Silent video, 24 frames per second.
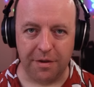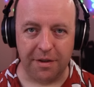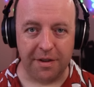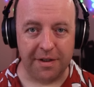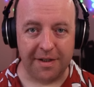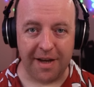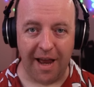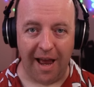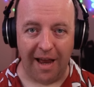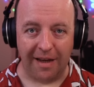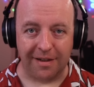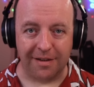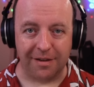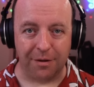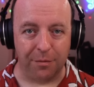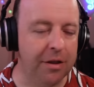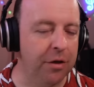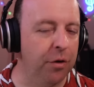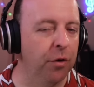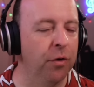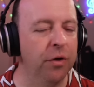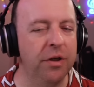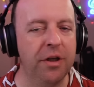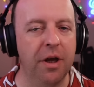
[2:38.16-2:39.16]
to the desk.
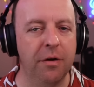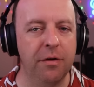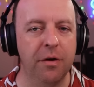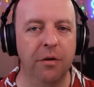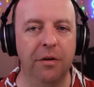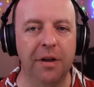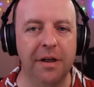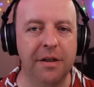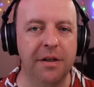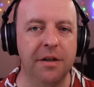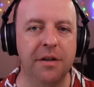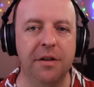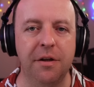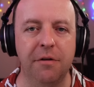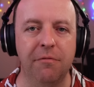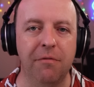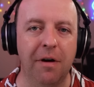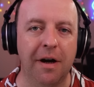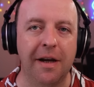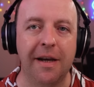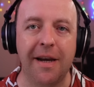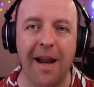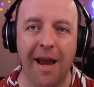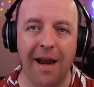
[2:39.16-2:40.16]
The audio you're listening to
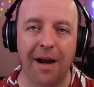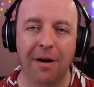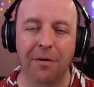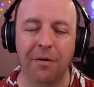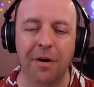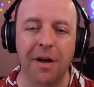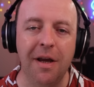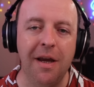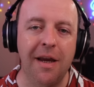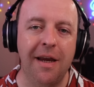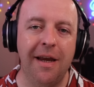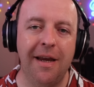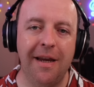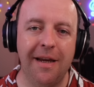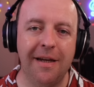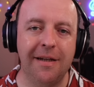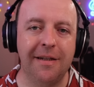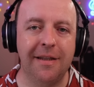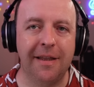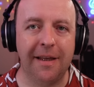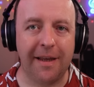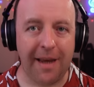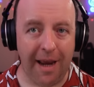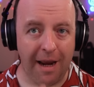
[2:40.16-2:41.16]
right now
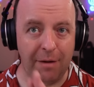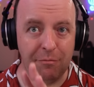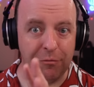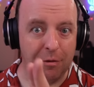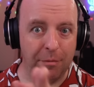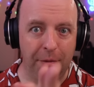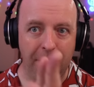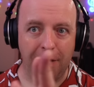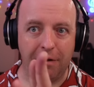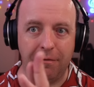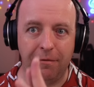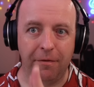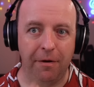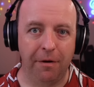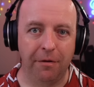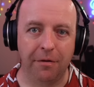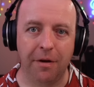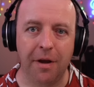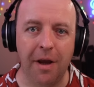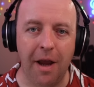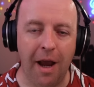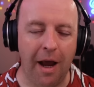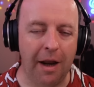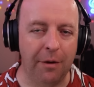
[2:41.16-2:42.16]
is the camera
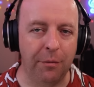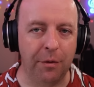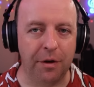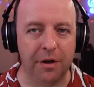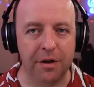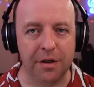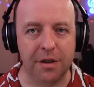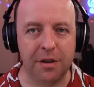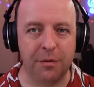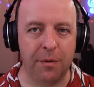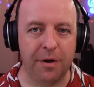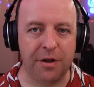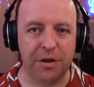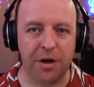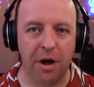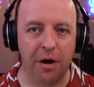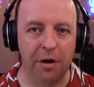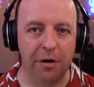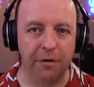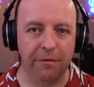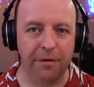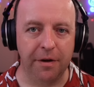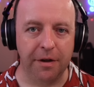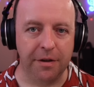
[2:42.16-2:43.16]
microphone, and we're going to switch
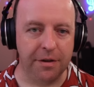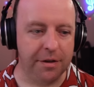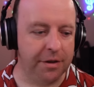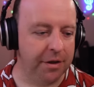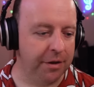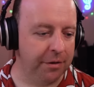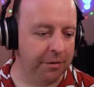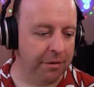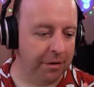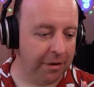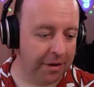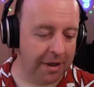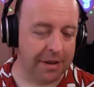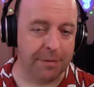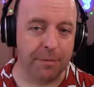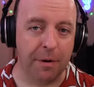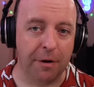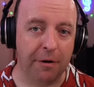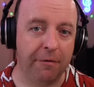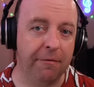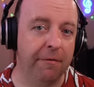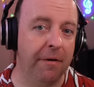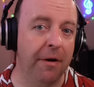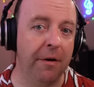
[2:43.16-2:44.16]
over to this
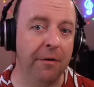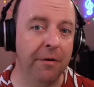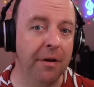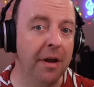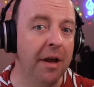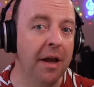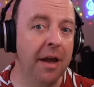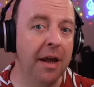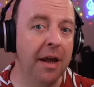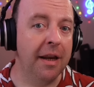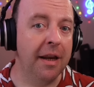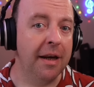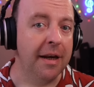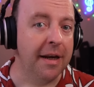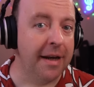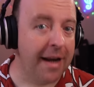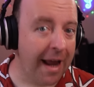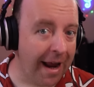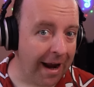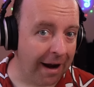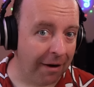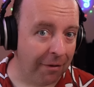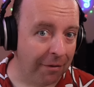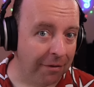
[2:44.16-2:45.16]
microphone
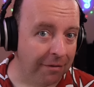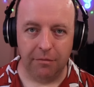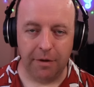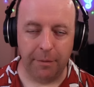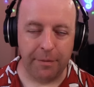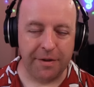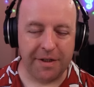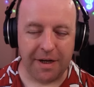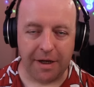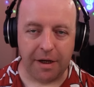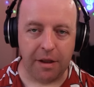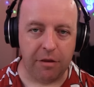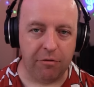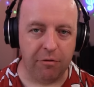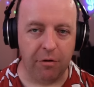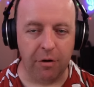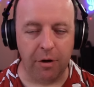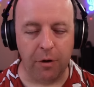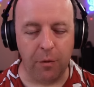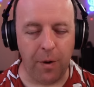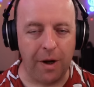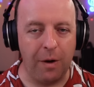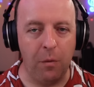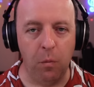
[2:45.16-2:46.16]
now. Let me take you through
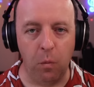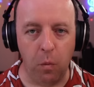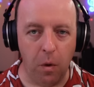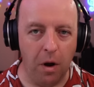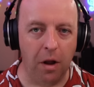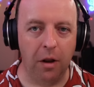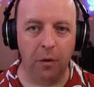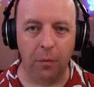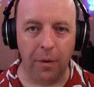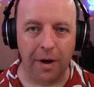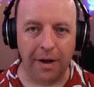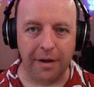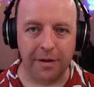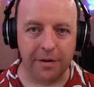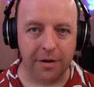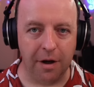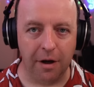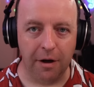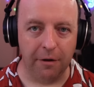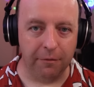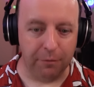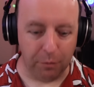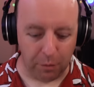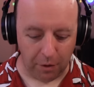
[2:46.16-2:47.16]
a quick whirlwind
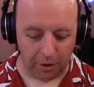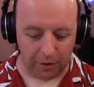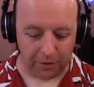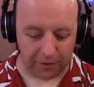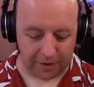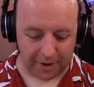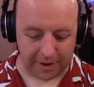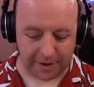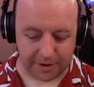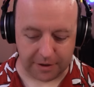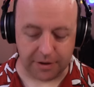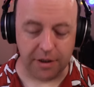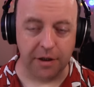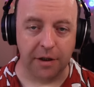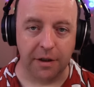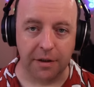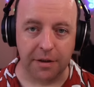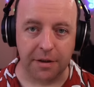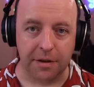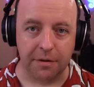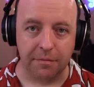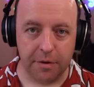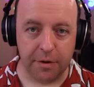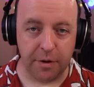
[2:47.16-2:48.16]
of what this
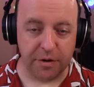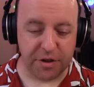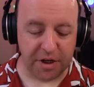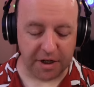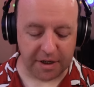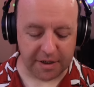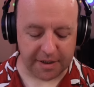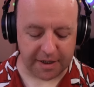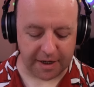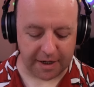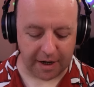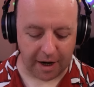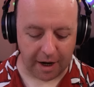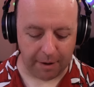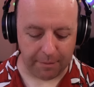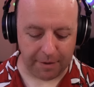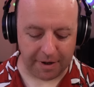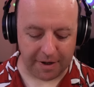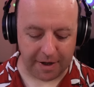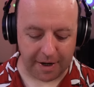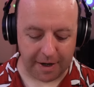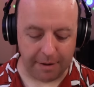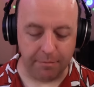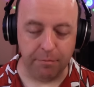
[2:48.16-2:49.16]
does. So as you can see, I'm
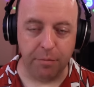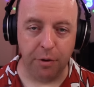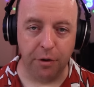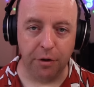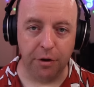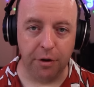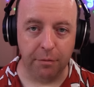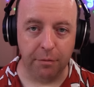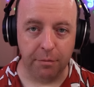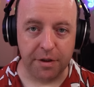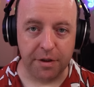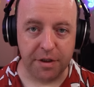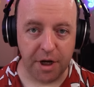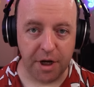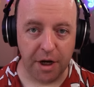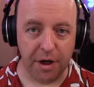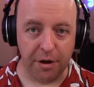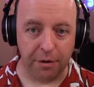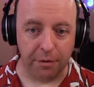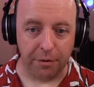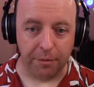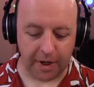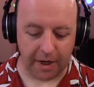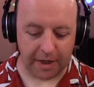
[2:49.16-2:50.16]
in input number
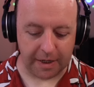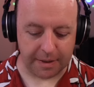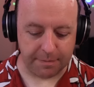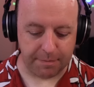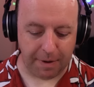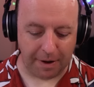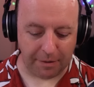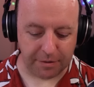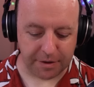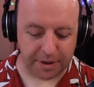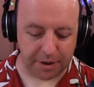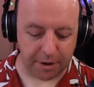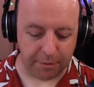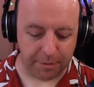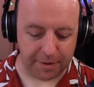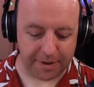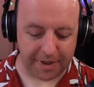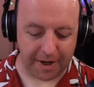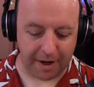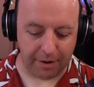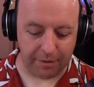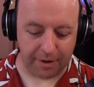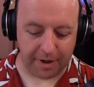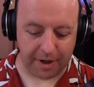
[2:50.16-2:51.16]
two, and it's bouncing up and
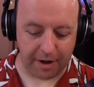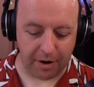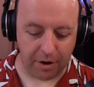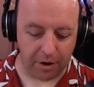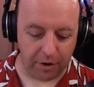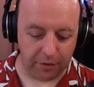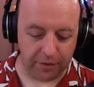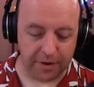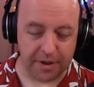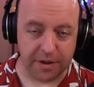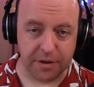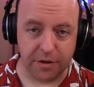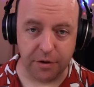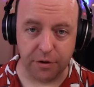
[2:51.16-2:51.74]
down here on this